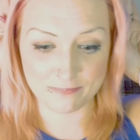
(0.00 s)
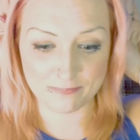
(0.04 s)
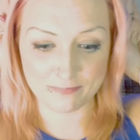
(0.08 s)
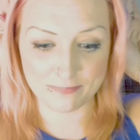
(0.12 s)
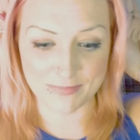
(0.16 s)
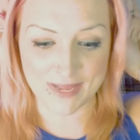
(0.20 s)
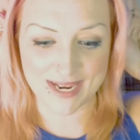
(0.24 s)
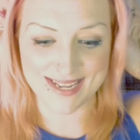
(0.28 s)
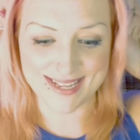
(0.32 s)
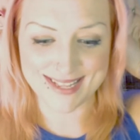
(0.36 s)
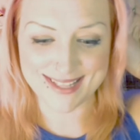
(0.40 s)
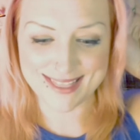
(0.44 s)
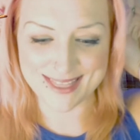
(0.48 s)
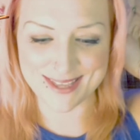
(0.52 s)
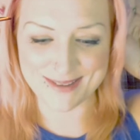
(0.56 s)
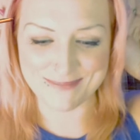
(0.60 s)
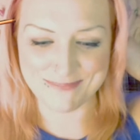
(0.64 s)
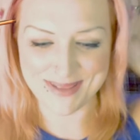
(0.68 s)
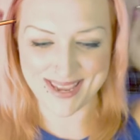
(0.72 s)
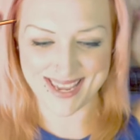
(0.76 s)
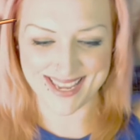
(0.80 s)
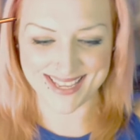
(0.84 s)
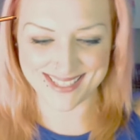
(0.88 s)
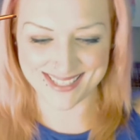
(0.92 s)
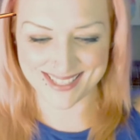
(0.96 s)
the
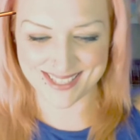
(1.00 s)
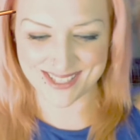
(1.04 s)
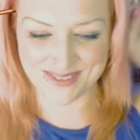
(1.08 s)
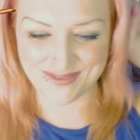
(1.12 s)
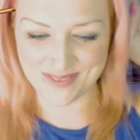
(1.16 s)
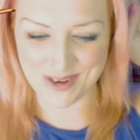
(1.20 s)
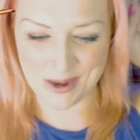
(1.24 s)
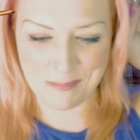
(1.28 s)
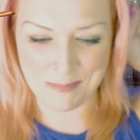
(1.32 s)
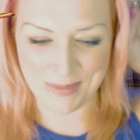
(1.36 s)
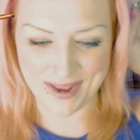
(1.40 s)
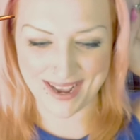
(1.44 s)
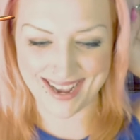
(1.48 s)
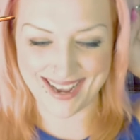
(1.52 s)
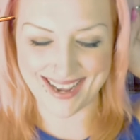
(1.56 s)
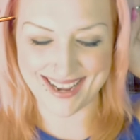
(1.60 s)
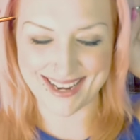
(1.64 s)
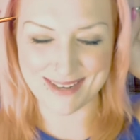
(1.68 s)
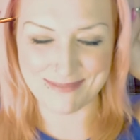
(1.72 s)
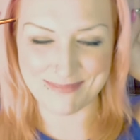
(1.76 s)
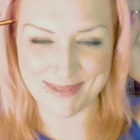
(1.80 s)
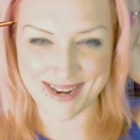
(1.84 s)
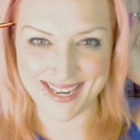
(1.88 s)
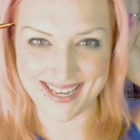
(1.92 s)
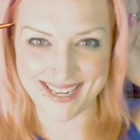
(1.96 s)
pieces from
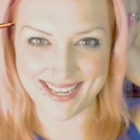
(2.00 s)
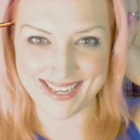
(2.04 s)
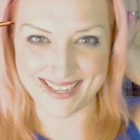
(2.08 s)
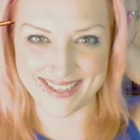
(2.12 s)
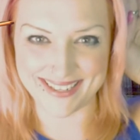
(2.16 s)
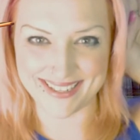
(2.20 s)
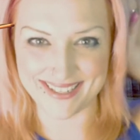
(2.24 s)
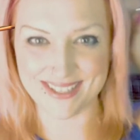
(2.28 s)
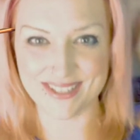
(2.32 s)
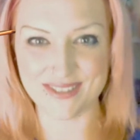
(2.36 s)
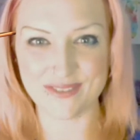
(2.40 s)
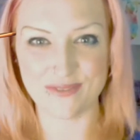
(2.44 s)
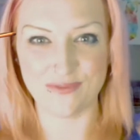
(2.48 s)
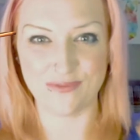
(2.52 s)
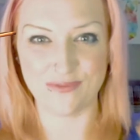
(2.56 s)
behind my ears